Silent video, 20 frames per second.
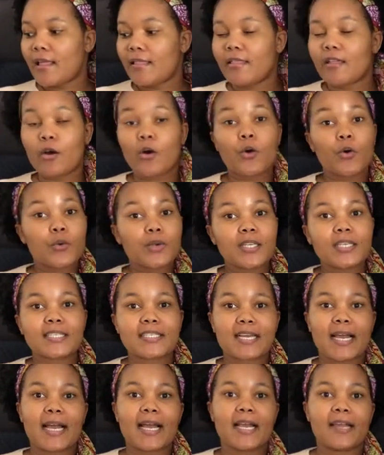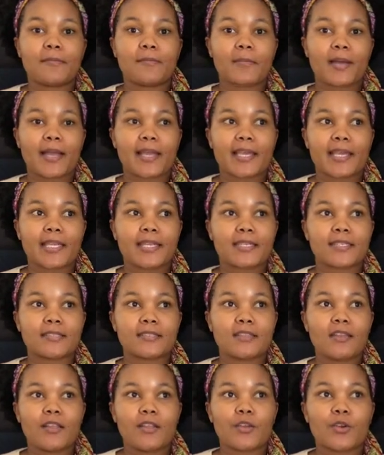the only time I
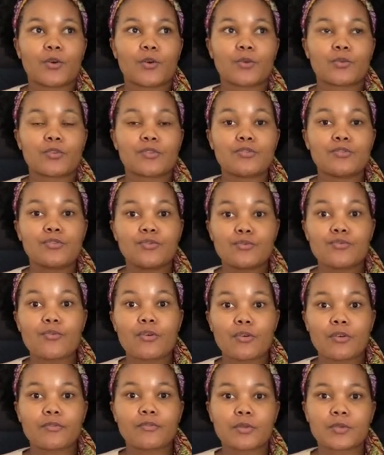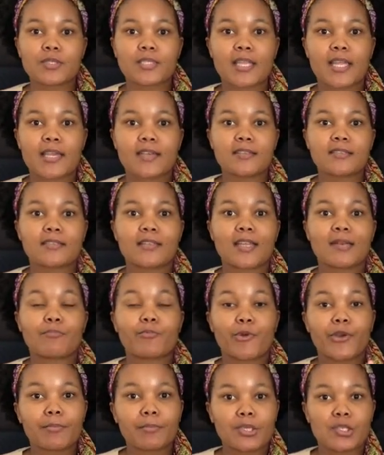can, you know, do all of those things
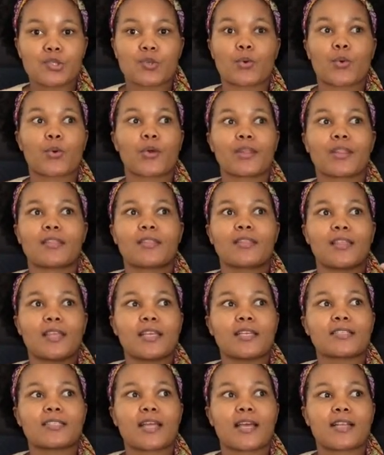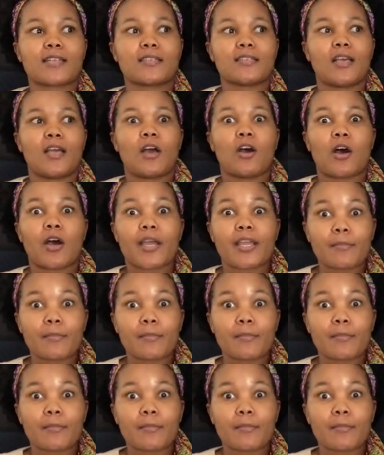that bring me joy, things that are